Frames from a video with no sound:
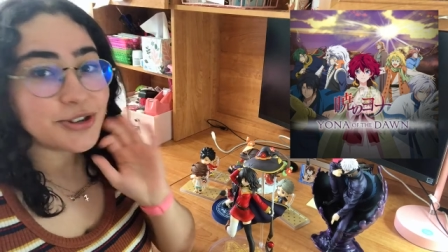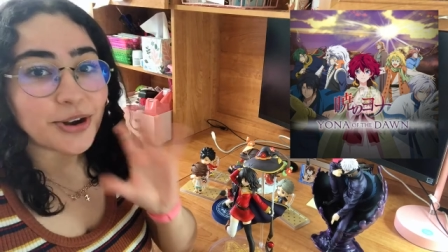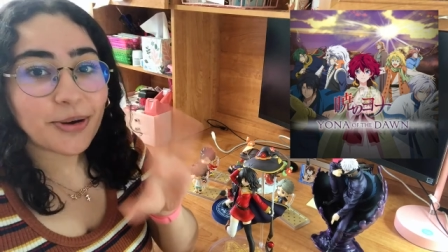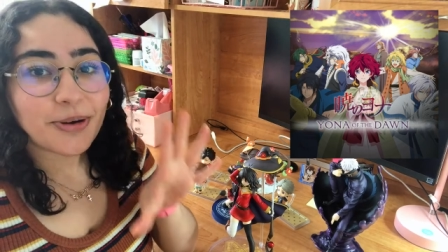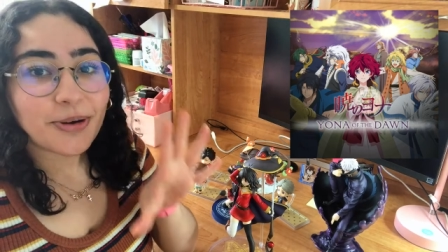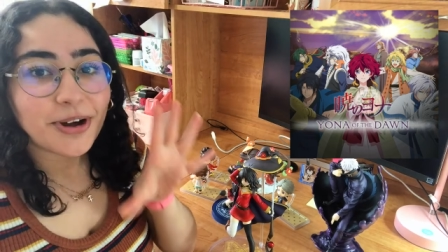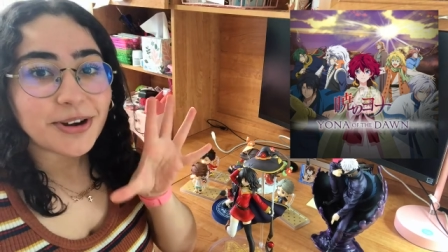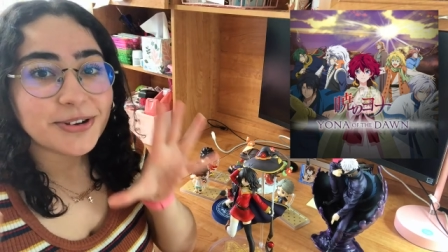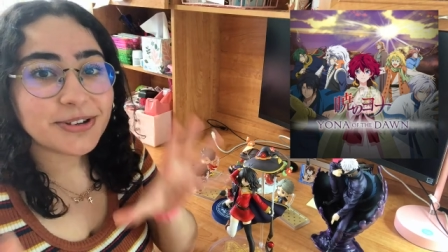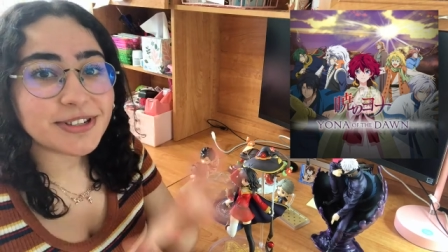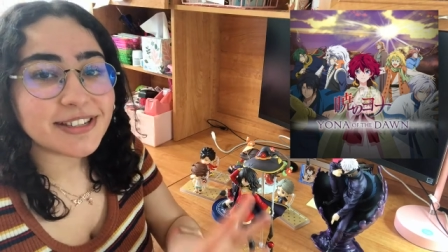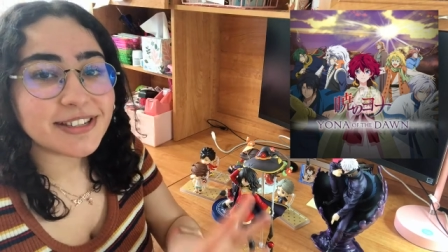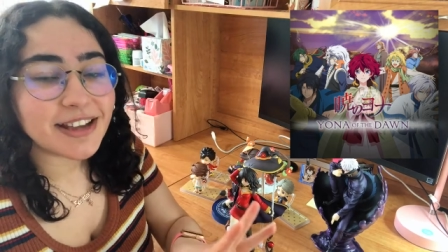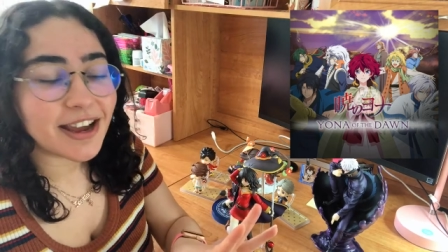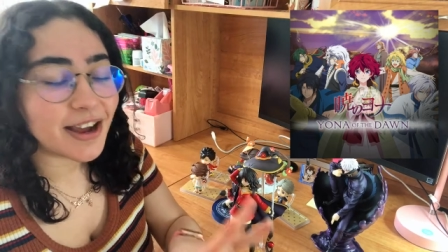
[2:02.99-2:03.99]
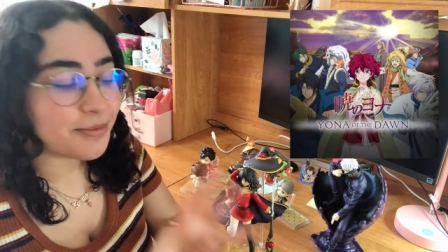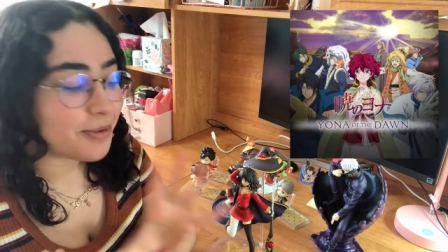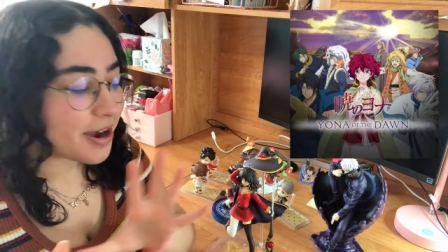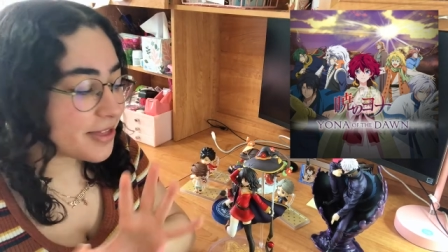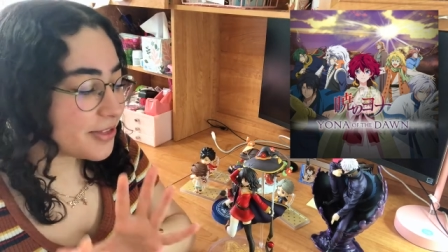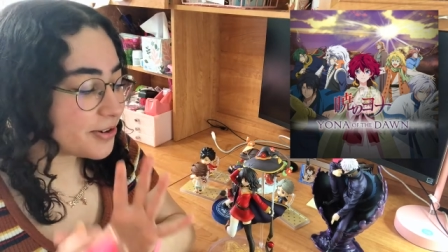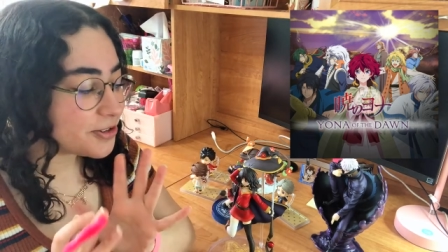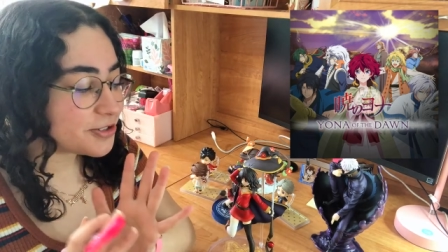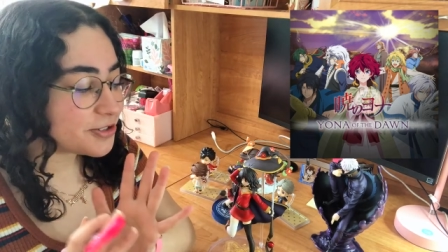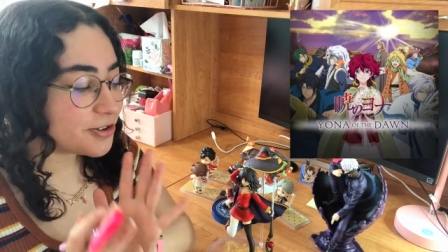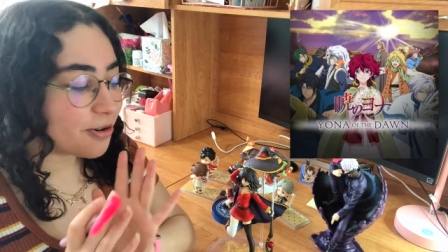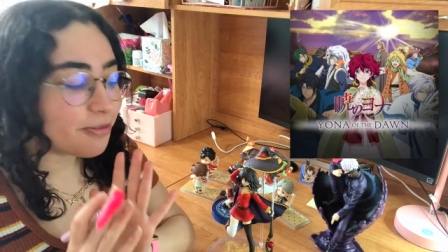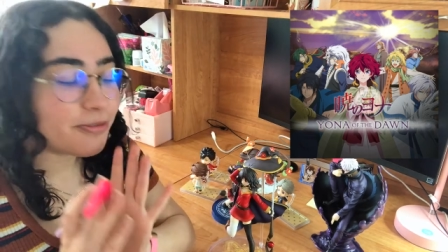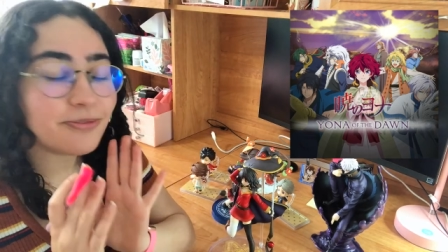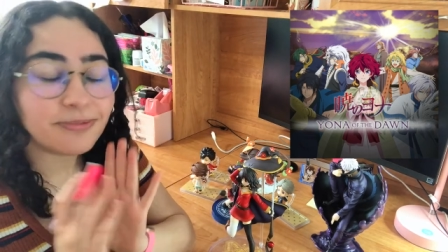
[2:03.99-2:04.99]
don't understand why there's
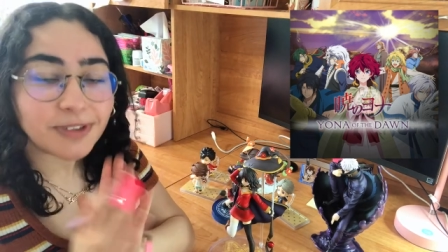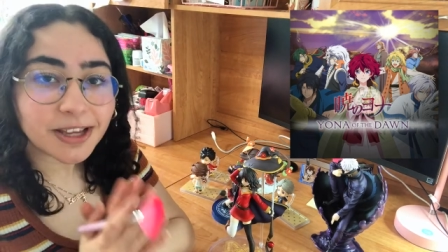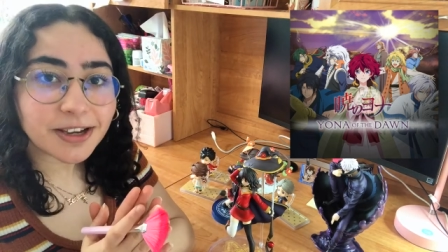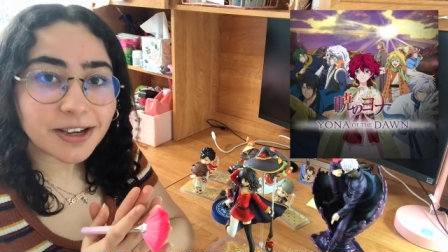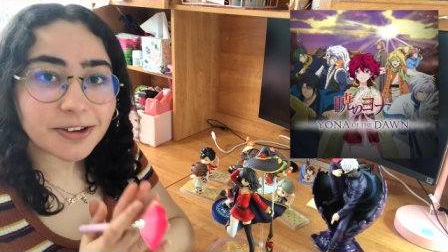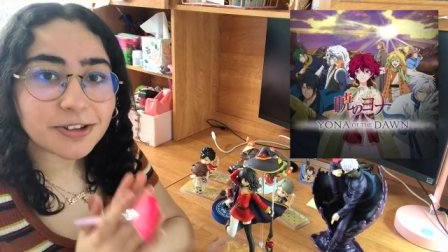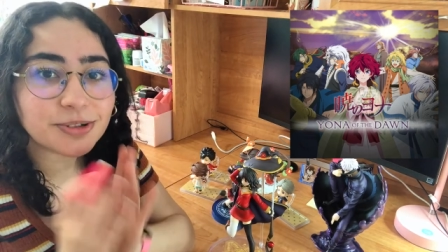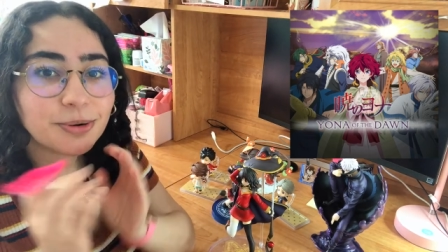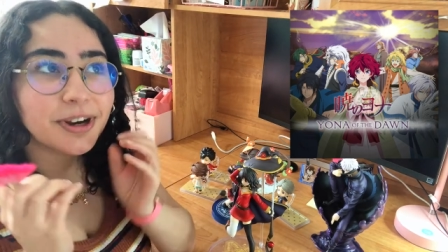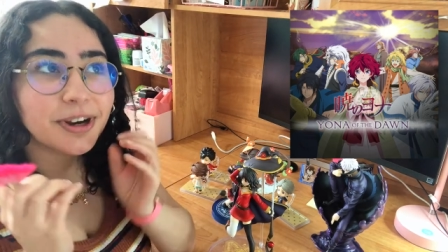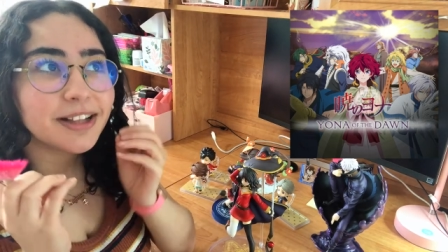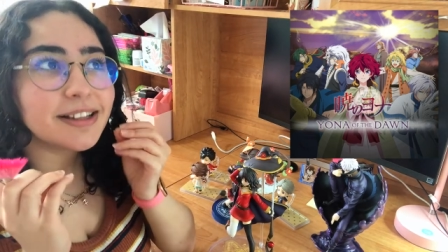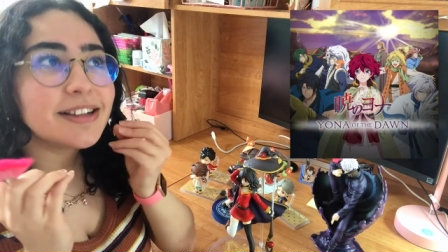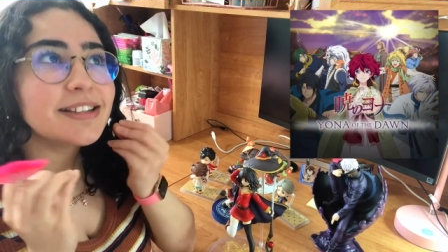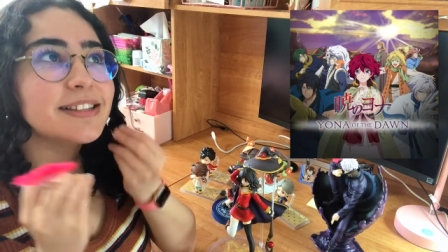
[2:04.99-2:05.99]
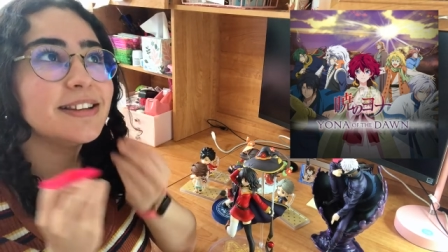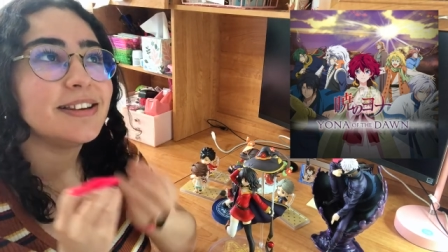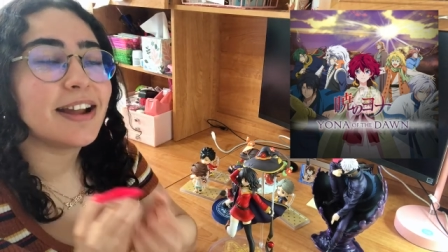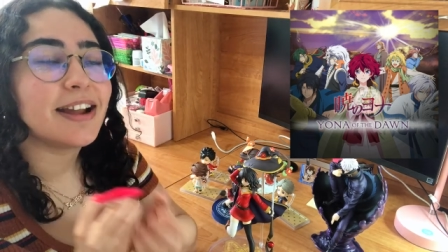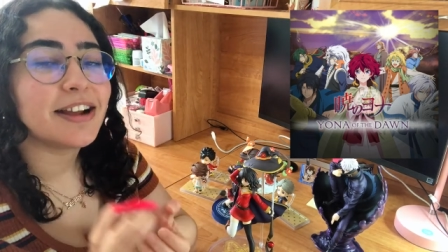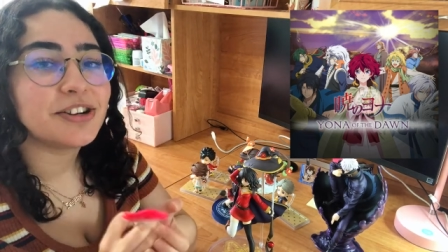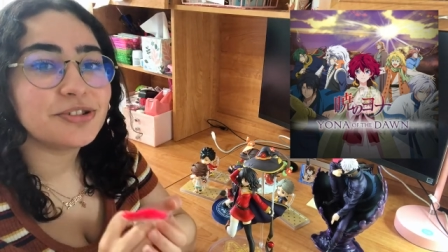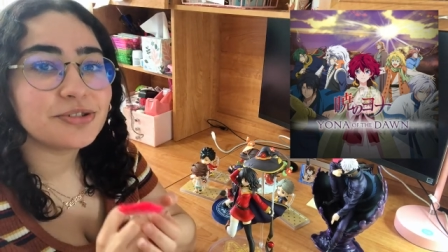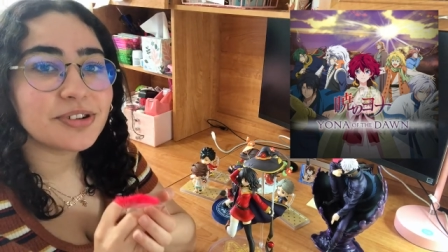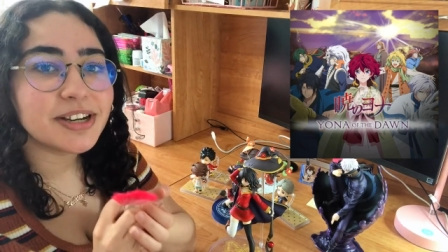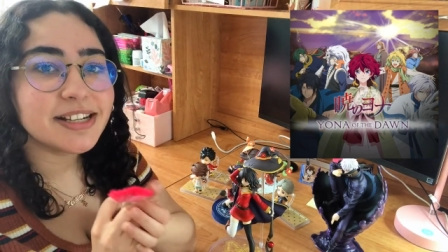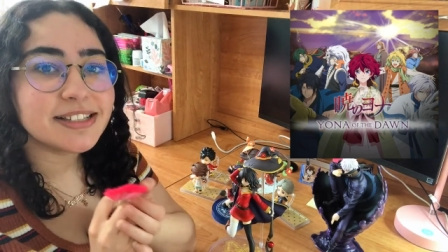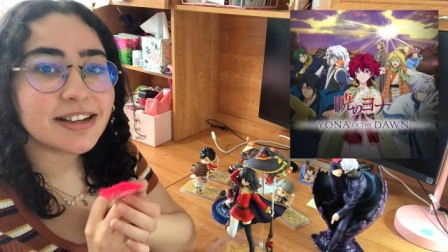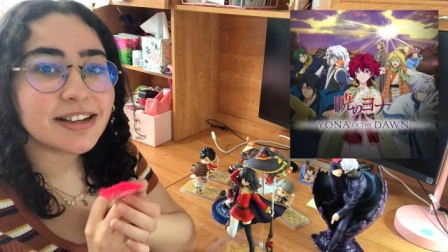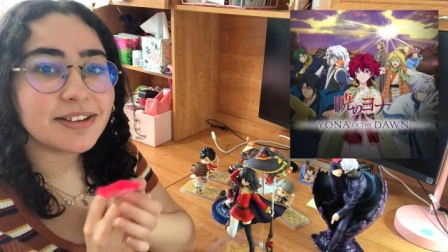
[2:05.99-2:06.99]
no figures or at least
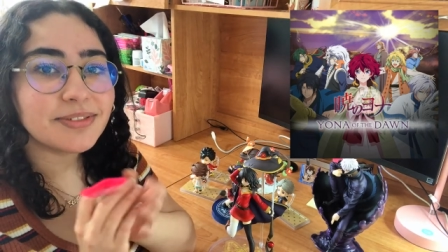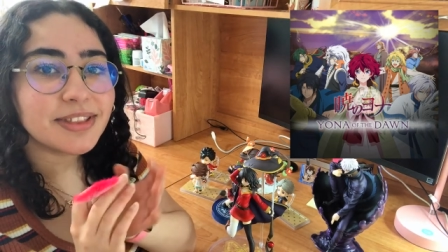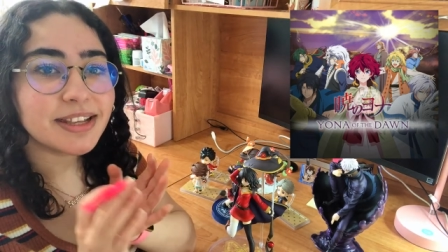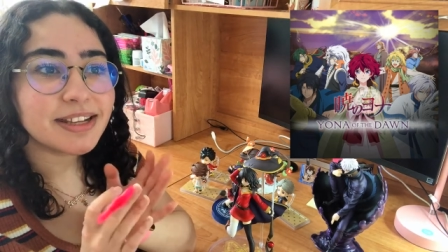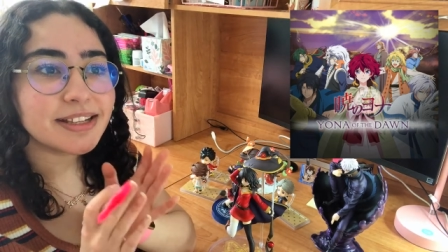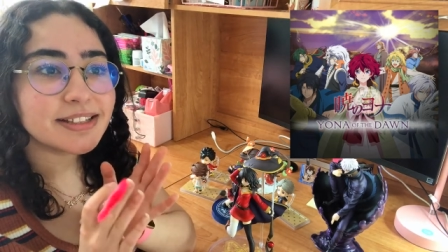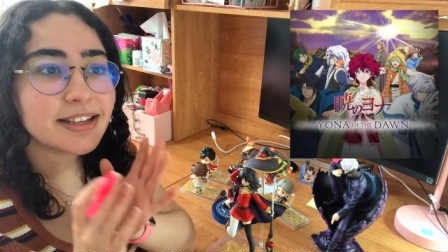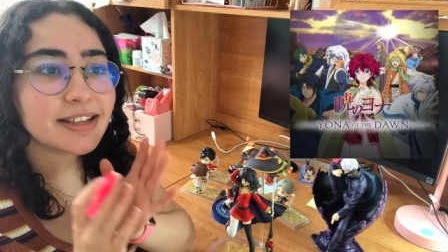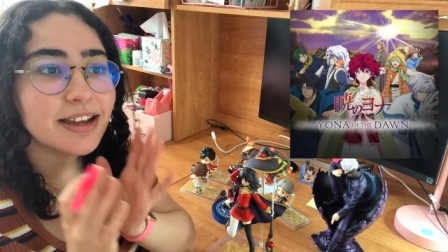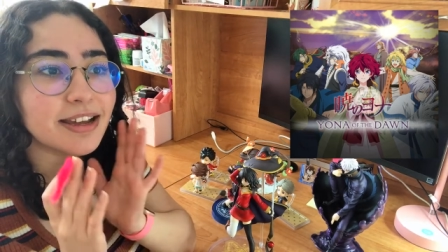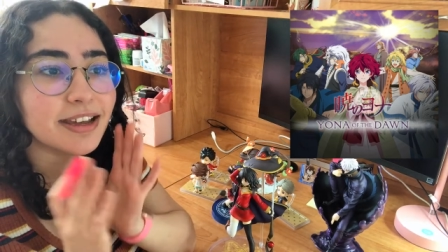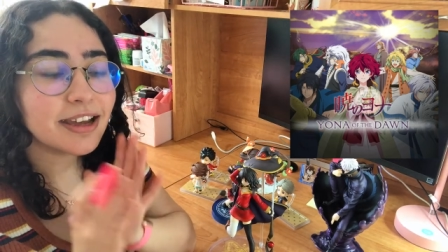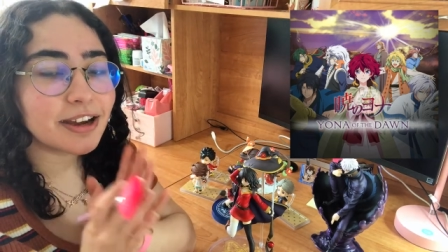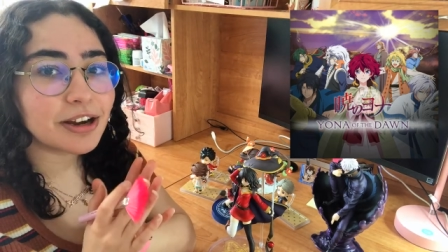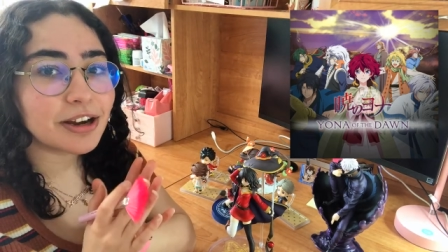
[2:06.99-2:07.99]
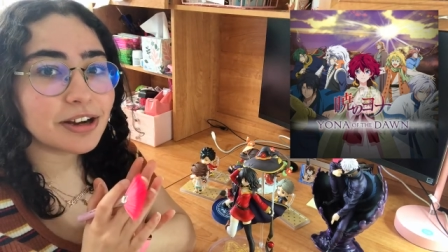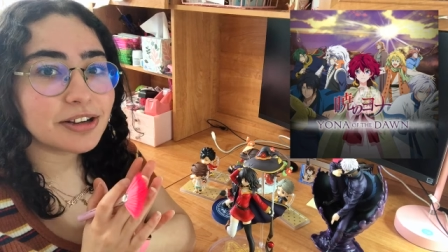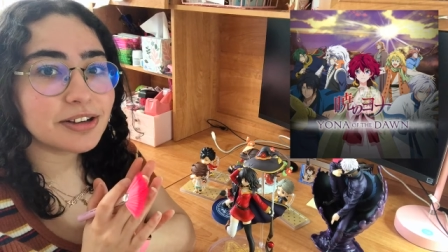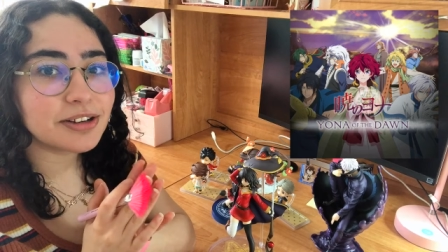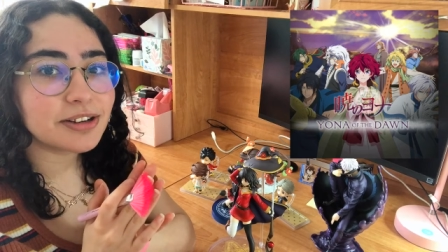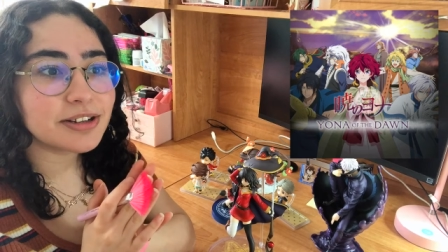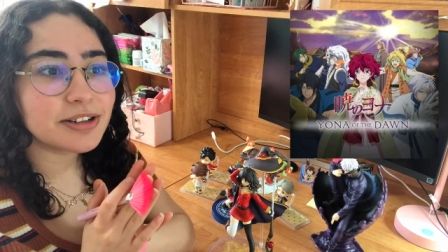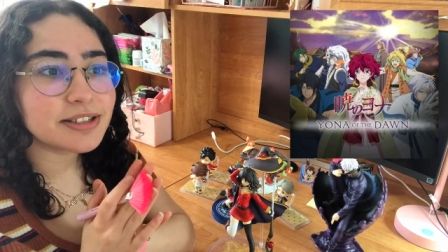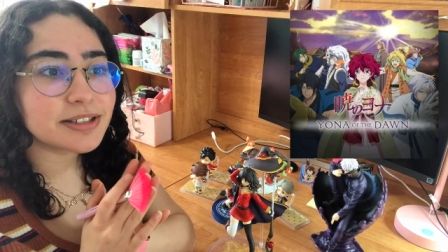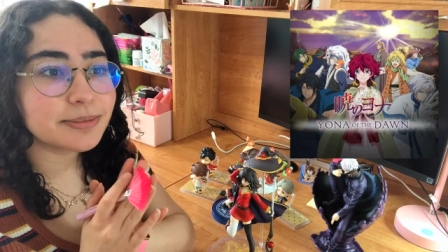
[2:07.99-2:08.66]
Nendoroids of these characters.